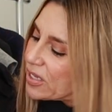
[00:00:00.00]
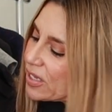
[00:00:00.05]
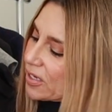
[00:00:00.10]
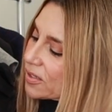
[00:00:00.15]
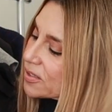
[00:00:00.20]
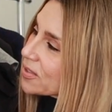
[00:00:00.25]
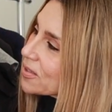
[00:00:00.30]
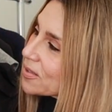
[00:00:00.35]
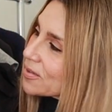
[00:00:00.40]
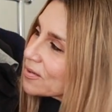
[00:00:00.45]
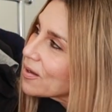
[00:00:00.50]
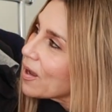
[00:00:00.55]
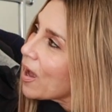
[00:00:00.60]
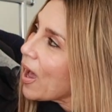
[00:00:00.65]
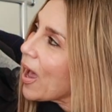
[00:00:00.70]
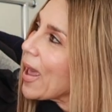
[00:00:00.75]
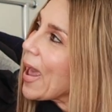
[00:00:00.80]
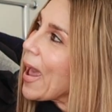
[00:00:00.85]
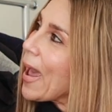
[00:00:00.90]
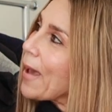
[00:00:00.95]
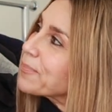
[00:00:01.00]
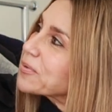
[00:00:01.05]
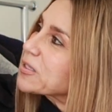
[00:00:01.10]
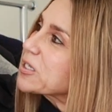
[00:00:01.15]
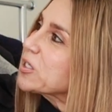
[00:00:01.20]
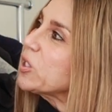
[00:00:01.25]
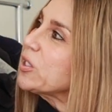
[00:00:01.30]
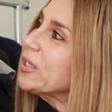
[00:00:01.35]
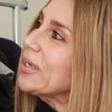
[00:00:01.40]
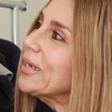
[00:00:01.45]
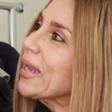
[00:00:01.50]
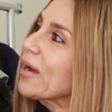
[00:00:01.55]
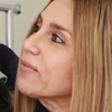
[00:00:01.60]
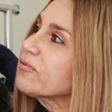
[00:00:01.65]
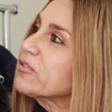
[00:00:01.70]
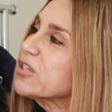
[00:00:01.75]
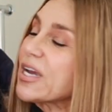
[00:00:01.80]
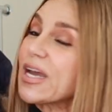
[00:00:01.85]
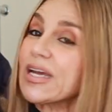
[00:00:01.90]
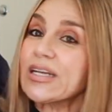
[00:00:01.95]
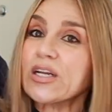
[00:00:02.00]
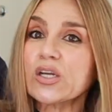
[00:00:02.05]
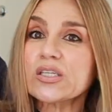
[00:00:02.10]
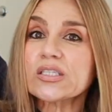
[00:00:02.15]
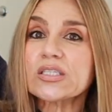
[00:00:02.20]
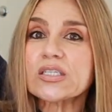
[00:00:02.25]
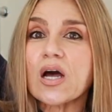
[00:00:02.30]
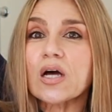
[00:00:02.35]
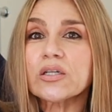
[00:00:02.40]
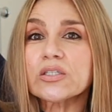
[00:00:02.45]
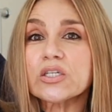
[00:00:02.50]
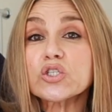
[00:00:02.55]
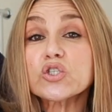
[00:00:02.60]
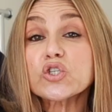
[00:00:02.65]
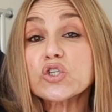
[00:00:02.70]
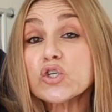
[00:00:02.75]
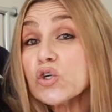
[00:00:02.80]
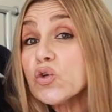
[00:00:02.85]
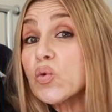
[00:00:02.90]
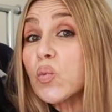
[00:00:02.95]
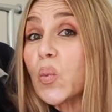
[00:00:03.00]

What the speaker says: this. I absolutely loved it, and I styled it two